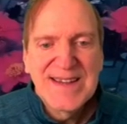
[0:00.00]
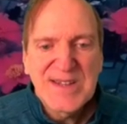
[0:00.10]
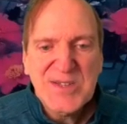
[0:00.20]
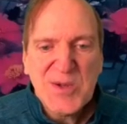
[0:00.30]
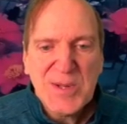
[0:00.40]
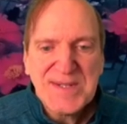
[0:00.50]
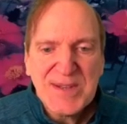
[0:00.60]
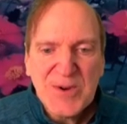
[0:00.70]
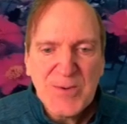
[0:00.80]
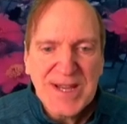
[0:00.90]
So let's see
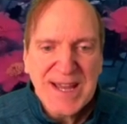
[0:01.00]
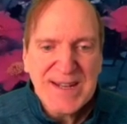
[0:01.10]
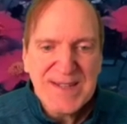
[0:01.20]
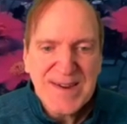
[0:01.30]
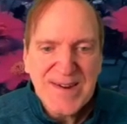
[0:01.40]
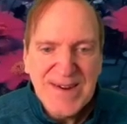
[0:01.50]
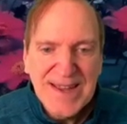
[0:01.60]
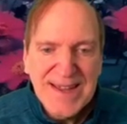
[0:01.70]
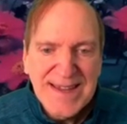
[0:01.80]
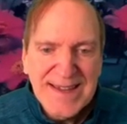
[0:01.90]
what we got in there.
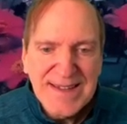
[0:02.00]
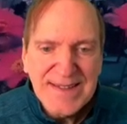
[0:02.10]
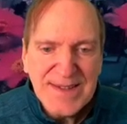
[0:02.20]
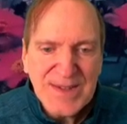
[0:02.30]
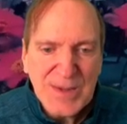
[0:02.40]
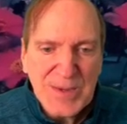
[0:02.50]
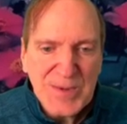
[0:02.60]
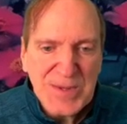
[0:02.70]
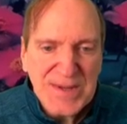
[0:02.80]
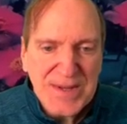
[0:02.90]
This is a
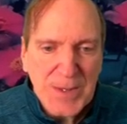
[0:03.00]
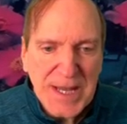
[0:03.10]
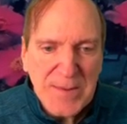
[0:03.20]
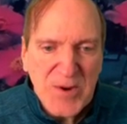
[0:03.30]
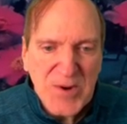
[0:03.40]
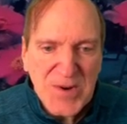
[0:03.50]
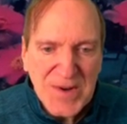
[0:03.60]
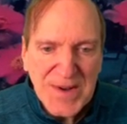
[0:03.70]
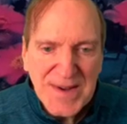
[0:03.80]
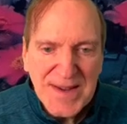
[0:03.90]
little disclaimer
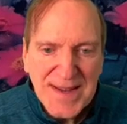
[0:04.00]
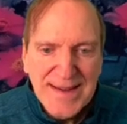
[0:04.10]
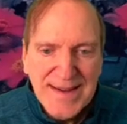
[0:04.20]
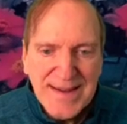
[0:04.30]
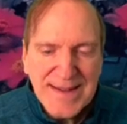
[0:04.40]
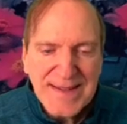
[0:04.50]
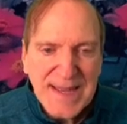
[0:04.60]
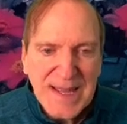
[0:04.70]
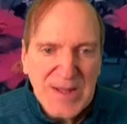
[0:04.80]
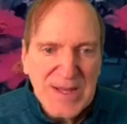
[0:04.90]

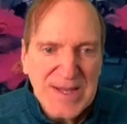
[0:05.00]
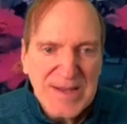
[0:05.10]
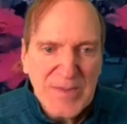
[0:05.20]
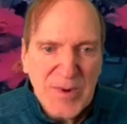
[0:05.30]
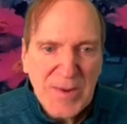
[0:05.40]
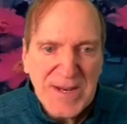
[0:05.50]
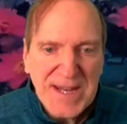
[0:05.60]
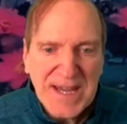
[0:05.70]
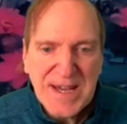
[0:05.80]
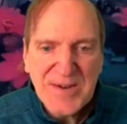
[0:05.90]
saying that it's probably
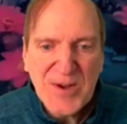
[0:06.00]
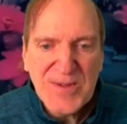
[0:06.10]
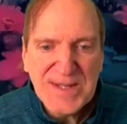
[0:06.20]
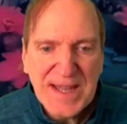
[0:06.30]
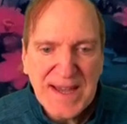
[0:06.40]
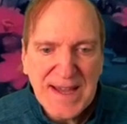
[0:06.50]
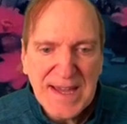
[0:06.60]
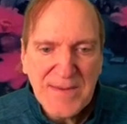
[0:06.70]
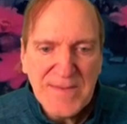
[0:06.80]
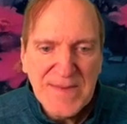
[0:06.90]
not on all the
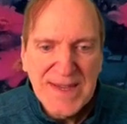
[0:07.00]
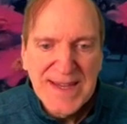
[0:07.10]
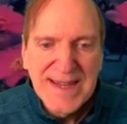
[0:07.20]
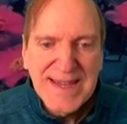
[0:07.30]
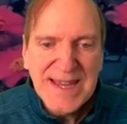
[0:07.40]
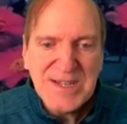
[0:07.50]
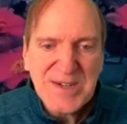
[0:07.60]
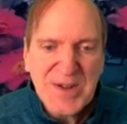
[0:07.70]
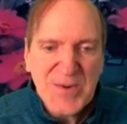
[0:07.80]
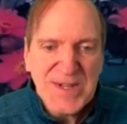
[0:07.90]
time. And you
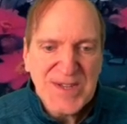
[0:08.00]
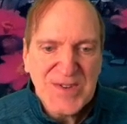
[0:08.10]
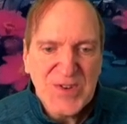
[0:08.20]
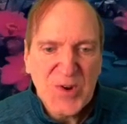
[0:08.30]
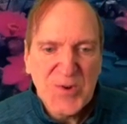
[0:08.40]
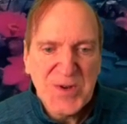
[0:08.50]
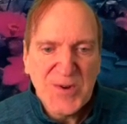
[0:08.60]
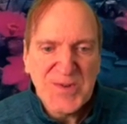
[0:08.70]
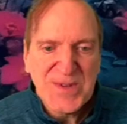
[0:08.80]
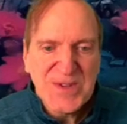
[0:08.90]
can always show
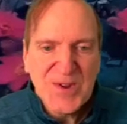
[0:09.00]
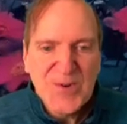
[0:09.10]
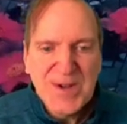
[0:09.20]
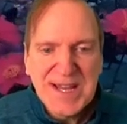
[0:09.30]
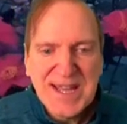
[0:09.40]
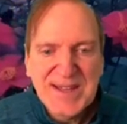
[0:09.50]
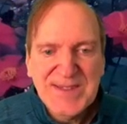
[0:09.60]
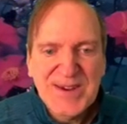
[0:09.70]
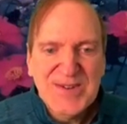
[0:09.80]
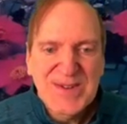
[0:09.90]
don't show again
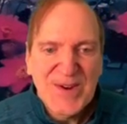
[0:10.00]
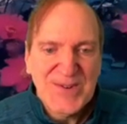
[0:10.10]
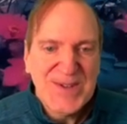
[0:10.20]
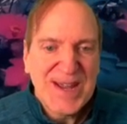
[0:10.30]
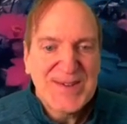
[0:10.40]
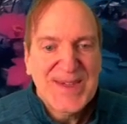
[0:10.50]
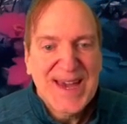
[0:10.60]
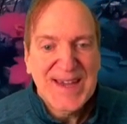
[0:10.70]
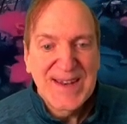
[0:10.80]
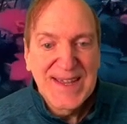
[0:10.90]
there or check
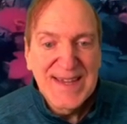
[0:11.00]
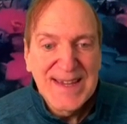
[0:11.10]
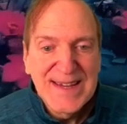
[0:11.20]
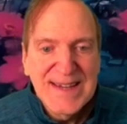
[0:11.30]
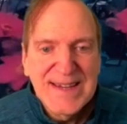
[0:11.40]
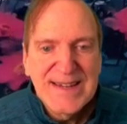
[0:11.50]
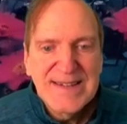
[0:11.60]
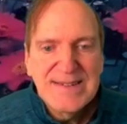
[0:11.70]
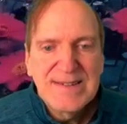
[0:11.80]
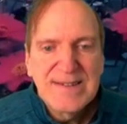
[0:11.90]
that.
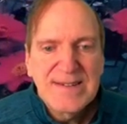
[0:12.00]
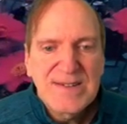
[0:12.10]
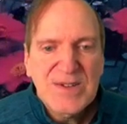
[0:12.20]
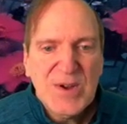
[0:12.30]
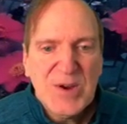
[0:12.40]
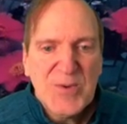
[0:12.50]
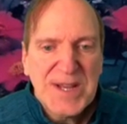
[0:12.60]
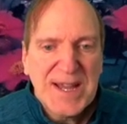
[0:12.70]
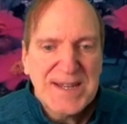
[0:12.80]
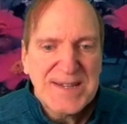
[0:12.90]
So here we
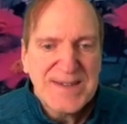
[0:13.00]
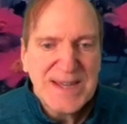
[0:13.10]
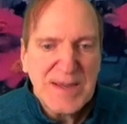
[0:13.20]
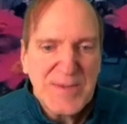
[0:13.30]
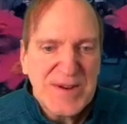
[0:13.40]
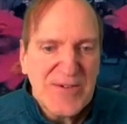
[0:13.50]
got Inkscape in our